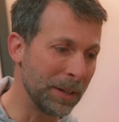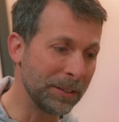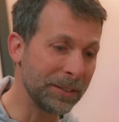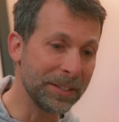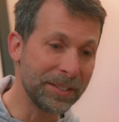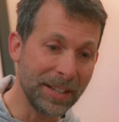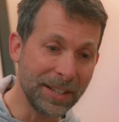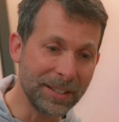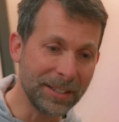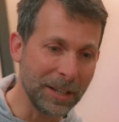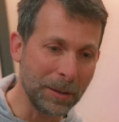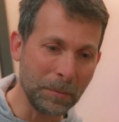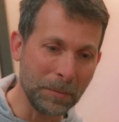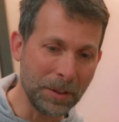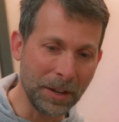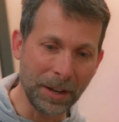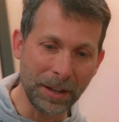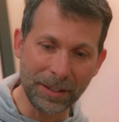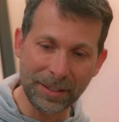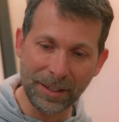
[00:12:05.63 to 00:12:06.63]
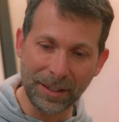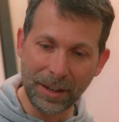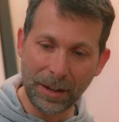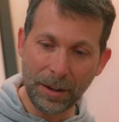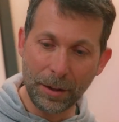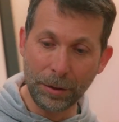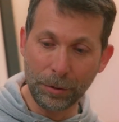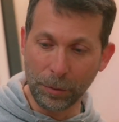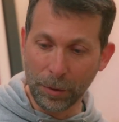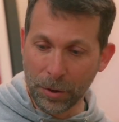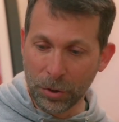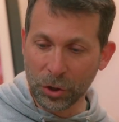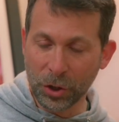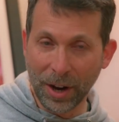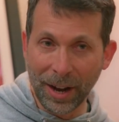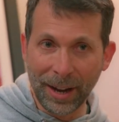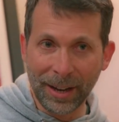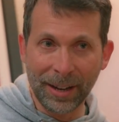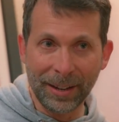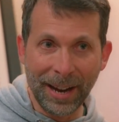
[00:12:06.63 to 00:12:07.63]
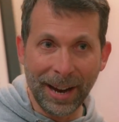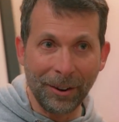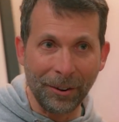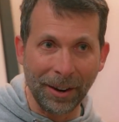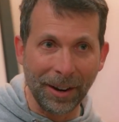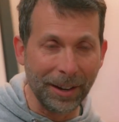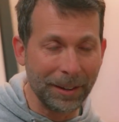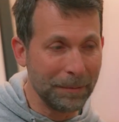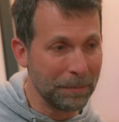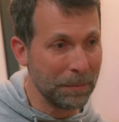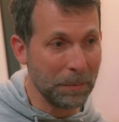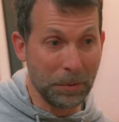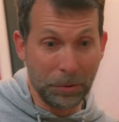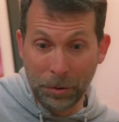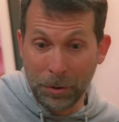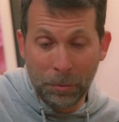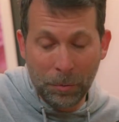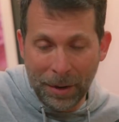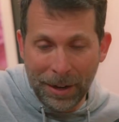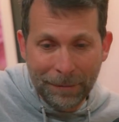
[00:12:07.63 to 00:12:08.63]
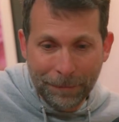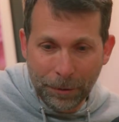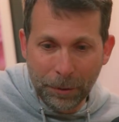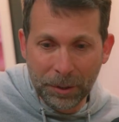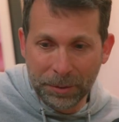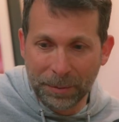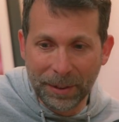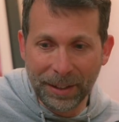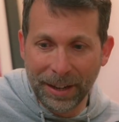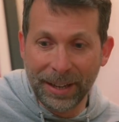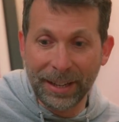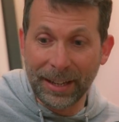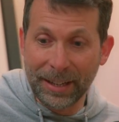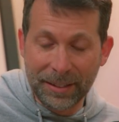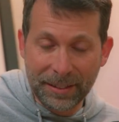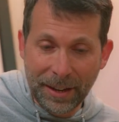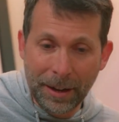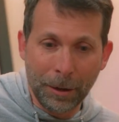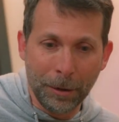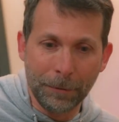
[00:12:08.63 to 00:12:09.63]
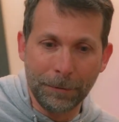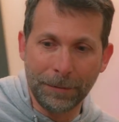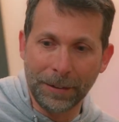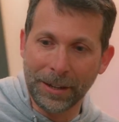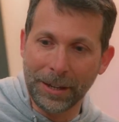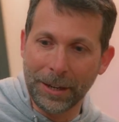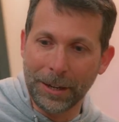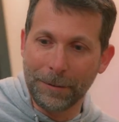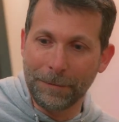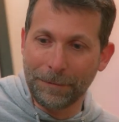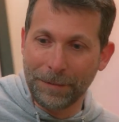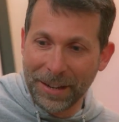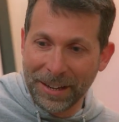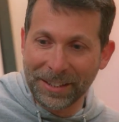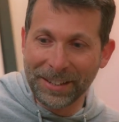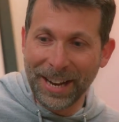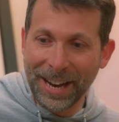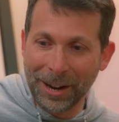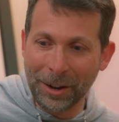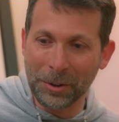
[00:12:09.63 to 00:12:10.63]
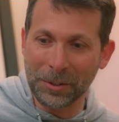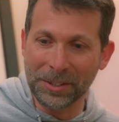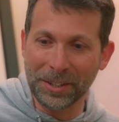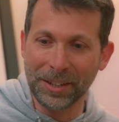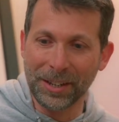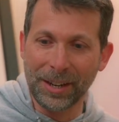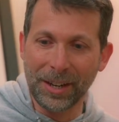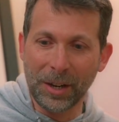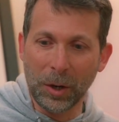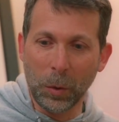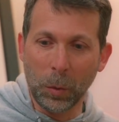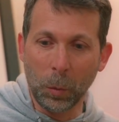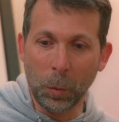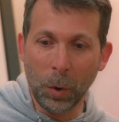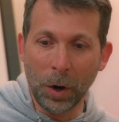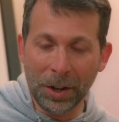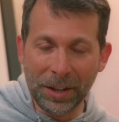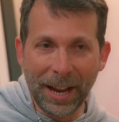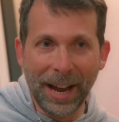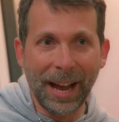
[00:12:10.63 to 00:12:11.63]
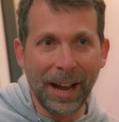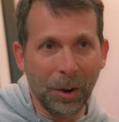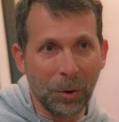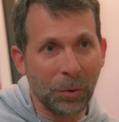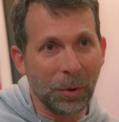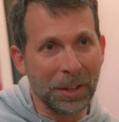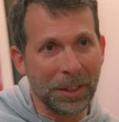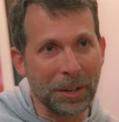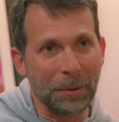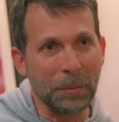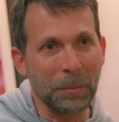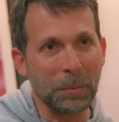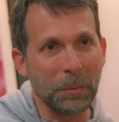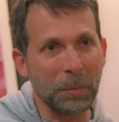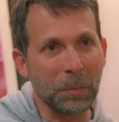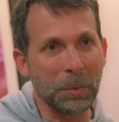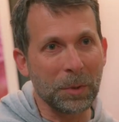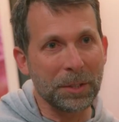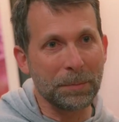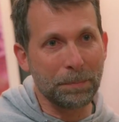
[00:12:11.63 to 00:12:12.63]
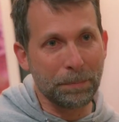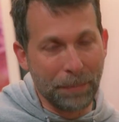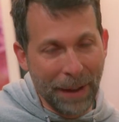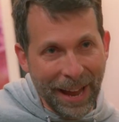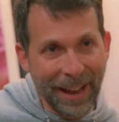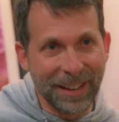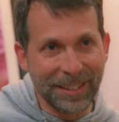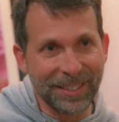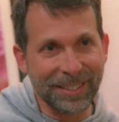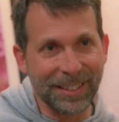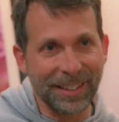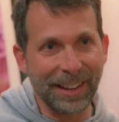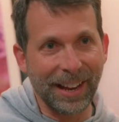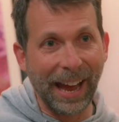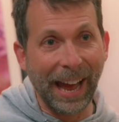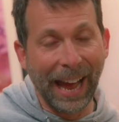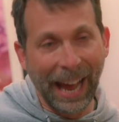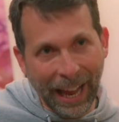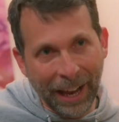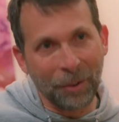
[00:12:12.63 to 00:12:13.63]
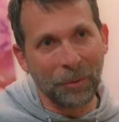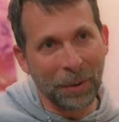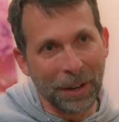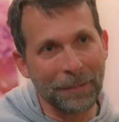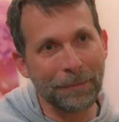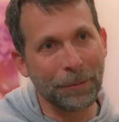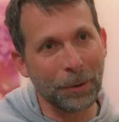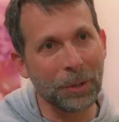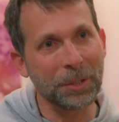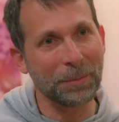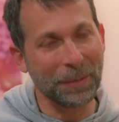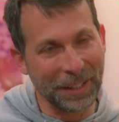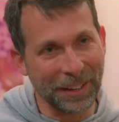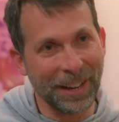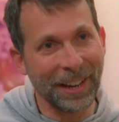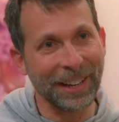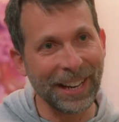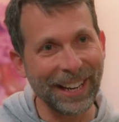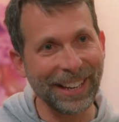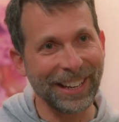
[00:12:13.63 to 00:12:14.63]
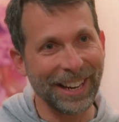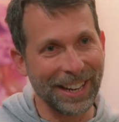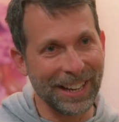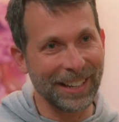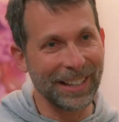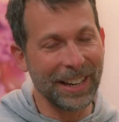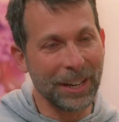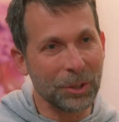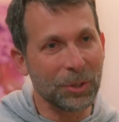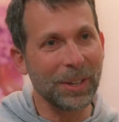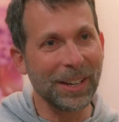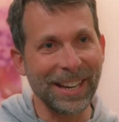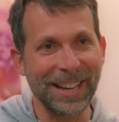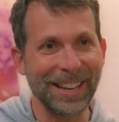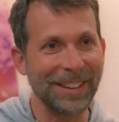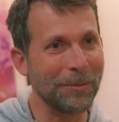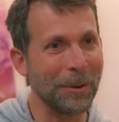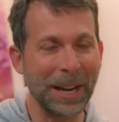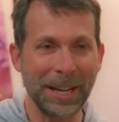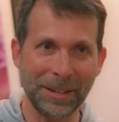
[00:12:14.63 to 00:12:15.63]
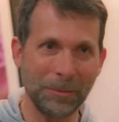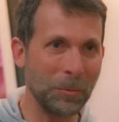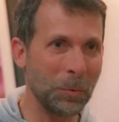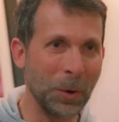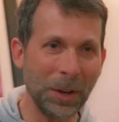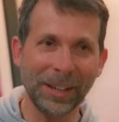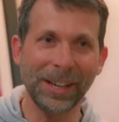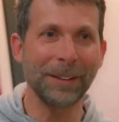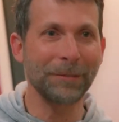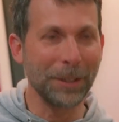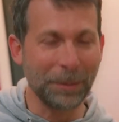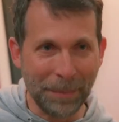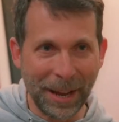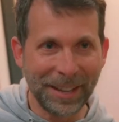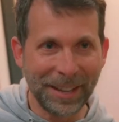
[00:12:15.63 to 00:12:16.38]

build a system that, through trial and error, through reinforcement learning itself, figured out what algorithm was best at reinforcement learning. It literally went one level